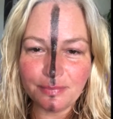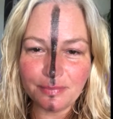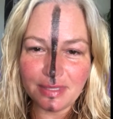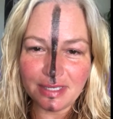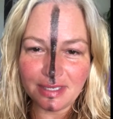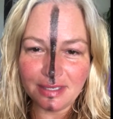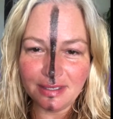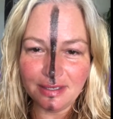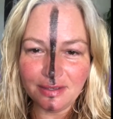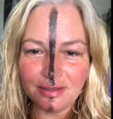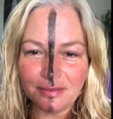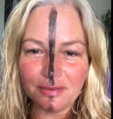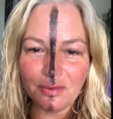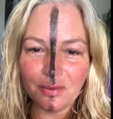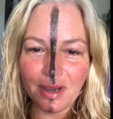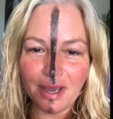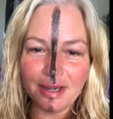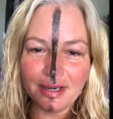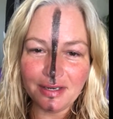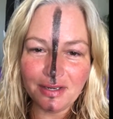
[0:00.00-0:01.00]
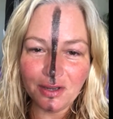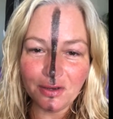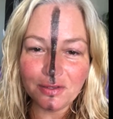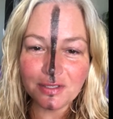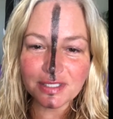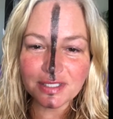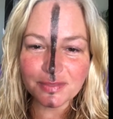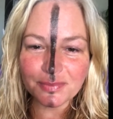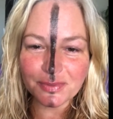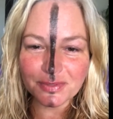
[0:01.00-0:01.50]
be quite a
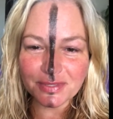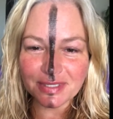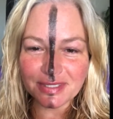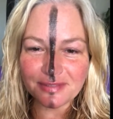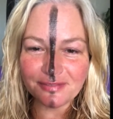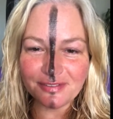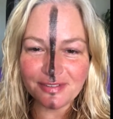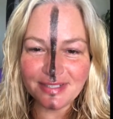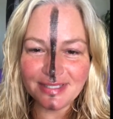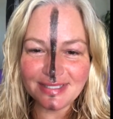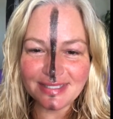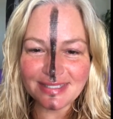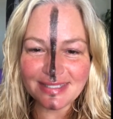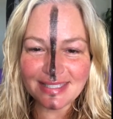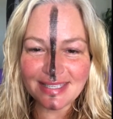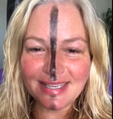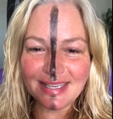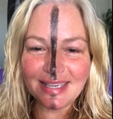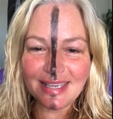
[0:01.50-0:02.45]
noticeable difference.